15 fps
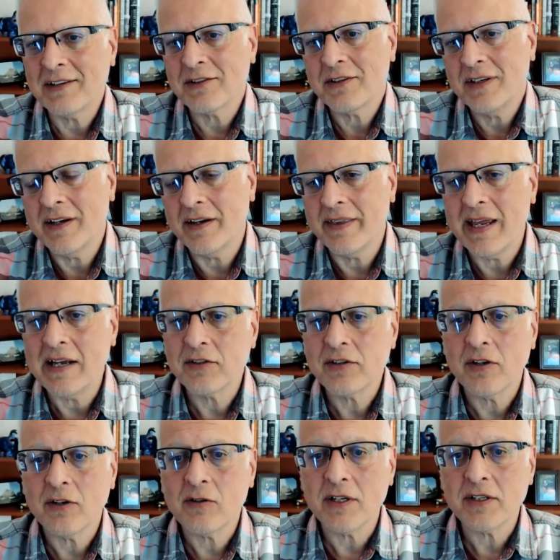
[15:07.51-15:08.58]
The answer to
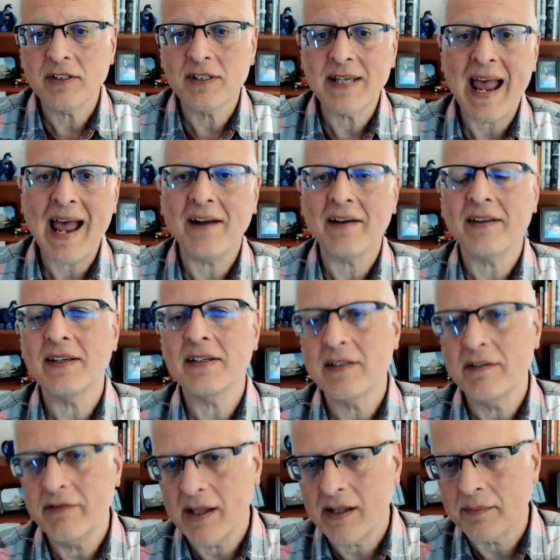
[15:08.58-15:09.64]
your question is, how did this
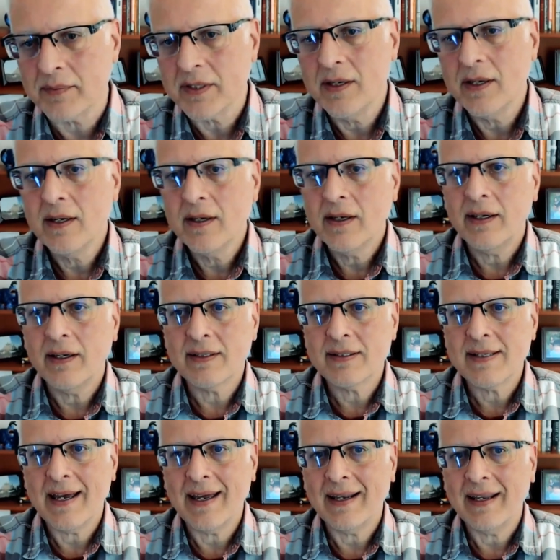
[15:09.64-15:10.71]
develop? Is
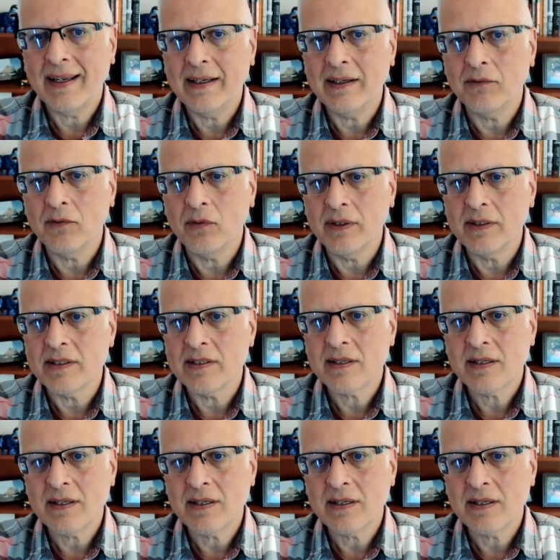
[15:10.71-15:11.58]
that it was,